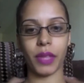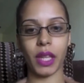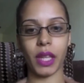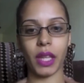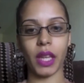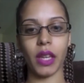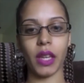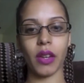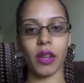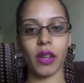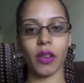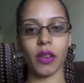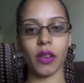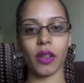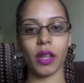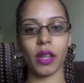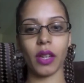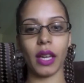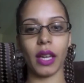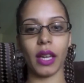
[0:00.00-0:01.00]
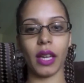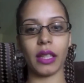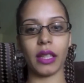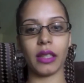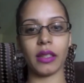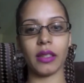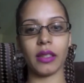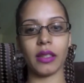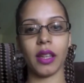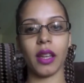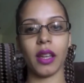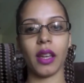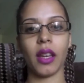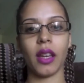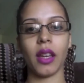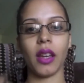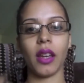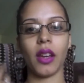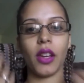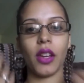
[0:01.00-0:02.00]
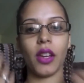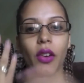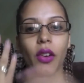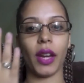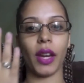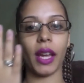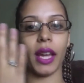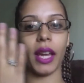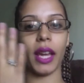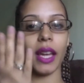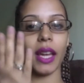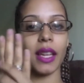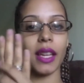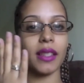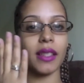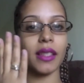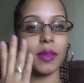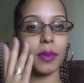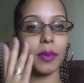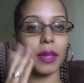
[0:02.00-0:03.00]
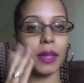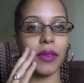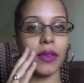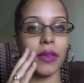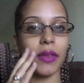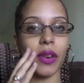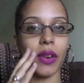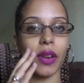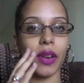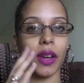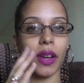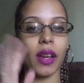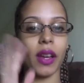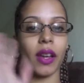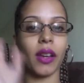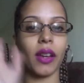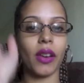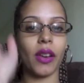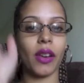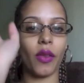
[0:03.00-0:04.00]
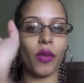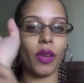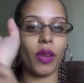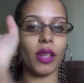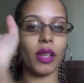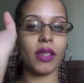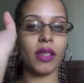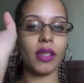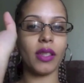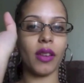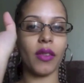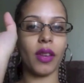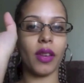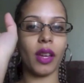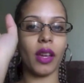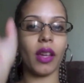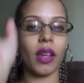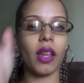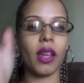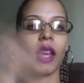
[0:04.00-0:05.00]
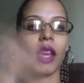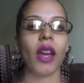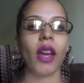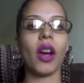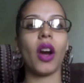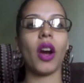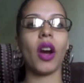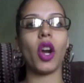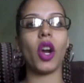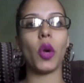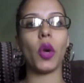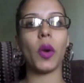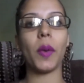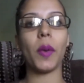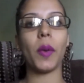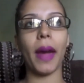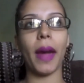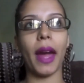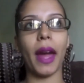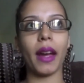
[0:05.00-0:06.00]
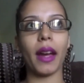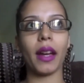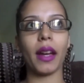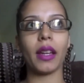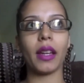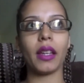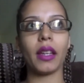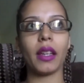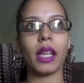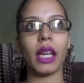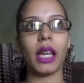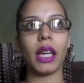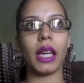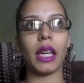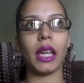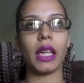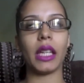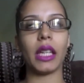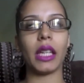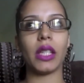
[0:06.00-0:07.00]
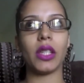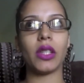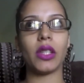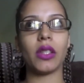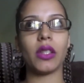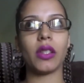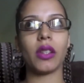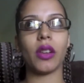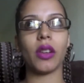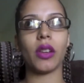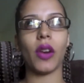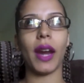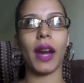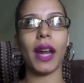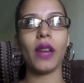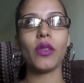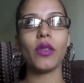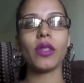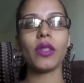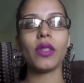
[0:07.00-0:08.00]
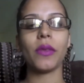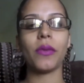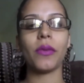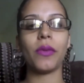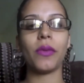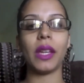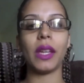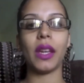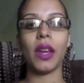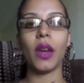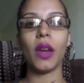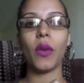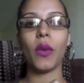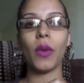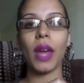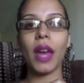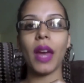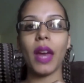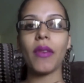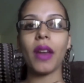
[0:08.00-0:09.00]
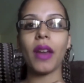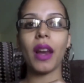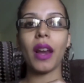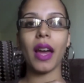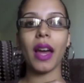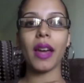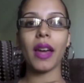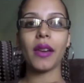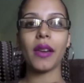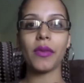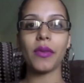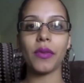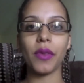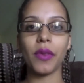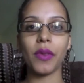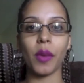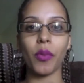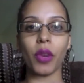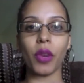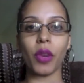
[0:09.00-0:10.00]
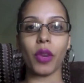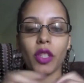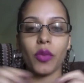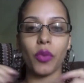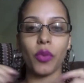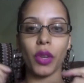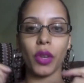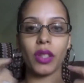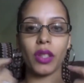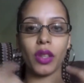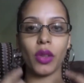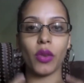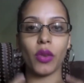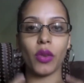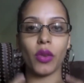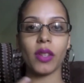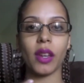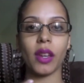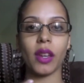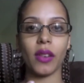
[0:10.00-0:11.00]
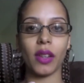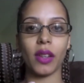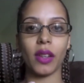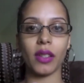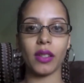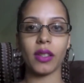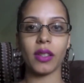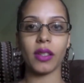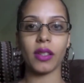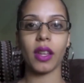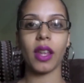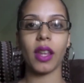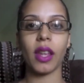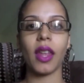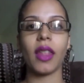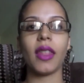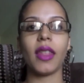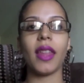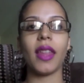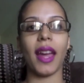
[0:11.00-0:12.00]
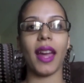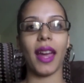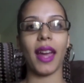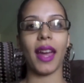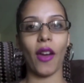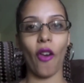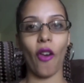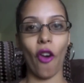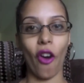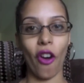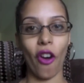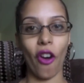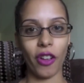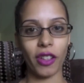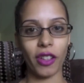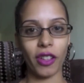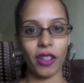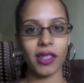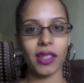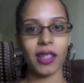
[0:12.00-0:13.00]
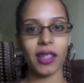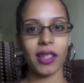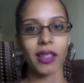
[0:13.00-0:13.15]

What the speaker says: here and our hands, believe it or not, our wrist area, our lower back, and our ankles and feet. We have a lot of pressure points in those areas that can cause